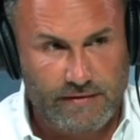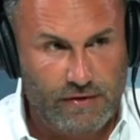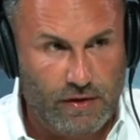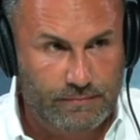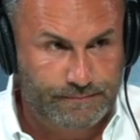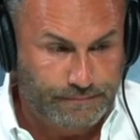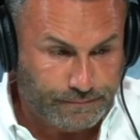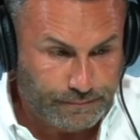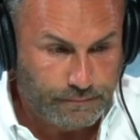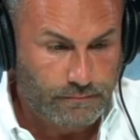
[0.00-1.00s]
even though
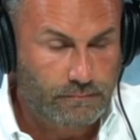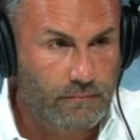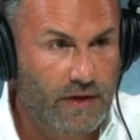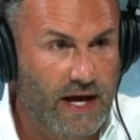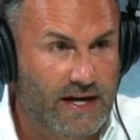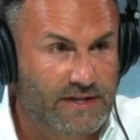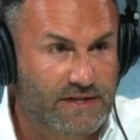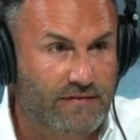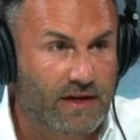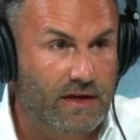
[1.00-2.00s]
yeah, well, what you had a
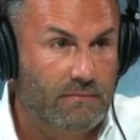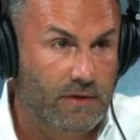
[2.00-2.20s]
Civic,